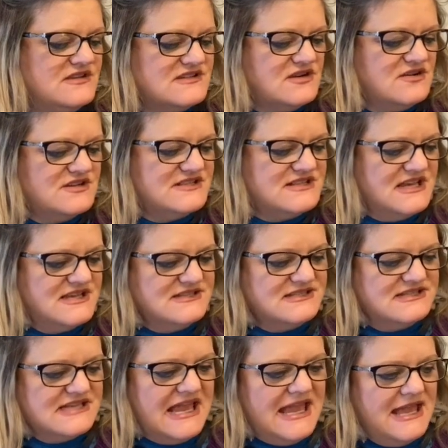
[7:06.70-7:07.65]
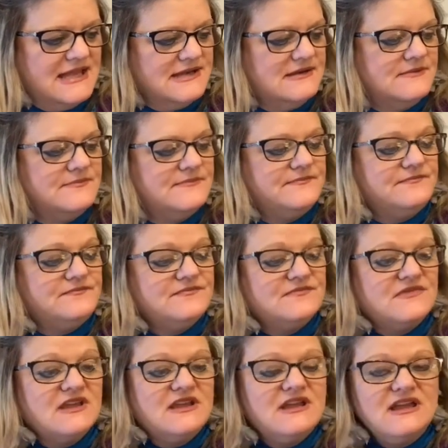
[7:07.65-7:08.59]
are a size 10.
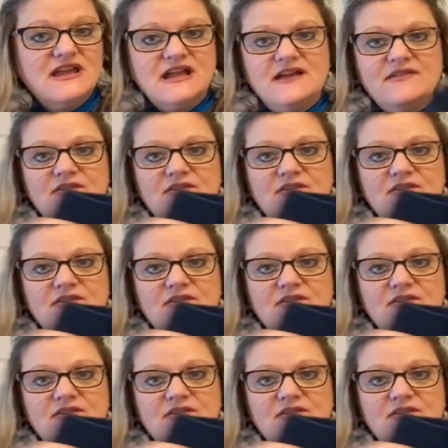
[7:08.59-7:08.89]
And